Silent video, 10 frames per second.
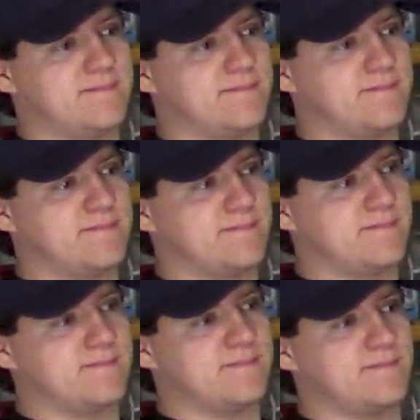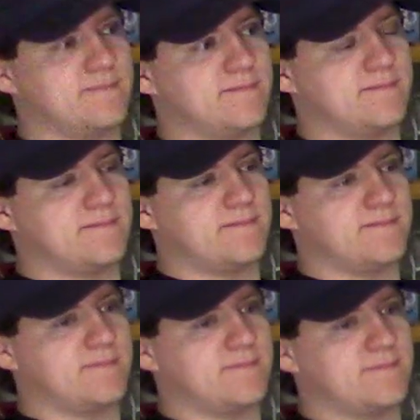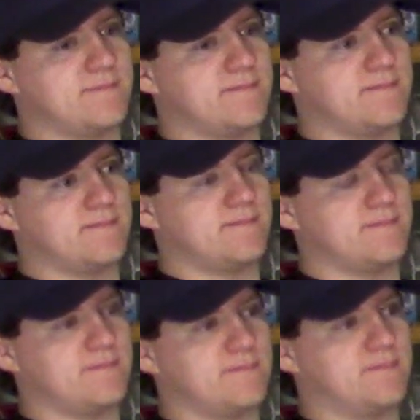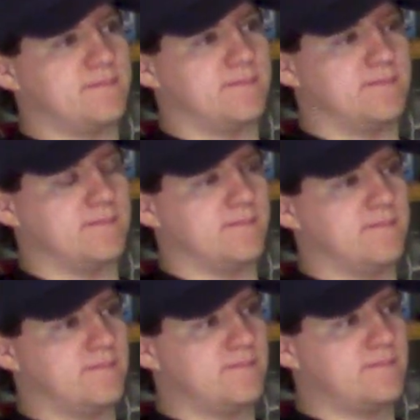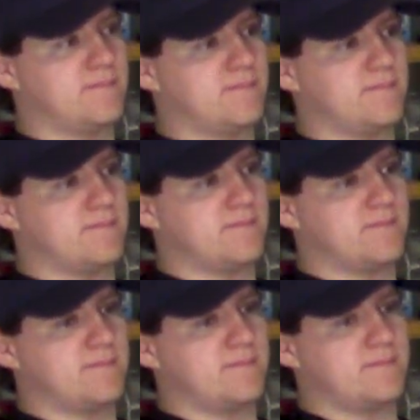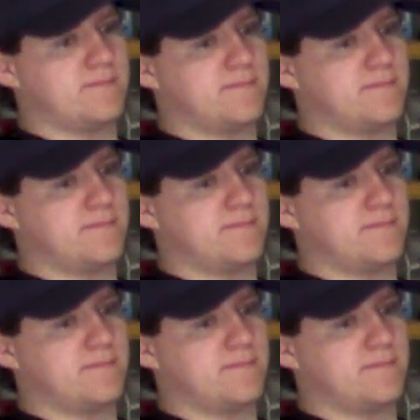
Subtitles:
The person shown says nothing.